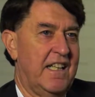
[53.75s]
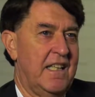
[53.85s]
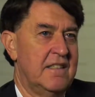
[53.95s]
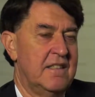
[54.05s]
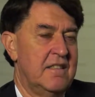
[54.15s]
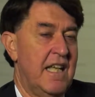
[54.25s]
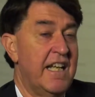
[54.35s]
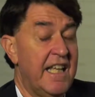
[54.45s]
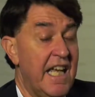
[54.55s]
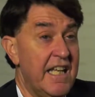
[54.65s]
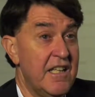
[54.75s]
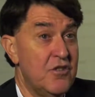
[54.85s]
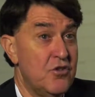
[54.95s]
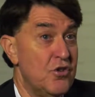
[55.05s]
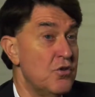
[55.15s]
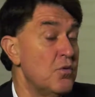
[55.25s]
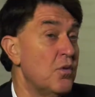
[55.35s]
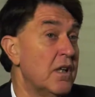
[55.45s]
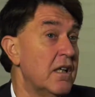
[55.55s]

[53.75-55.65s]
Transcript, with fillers: It's dedicated to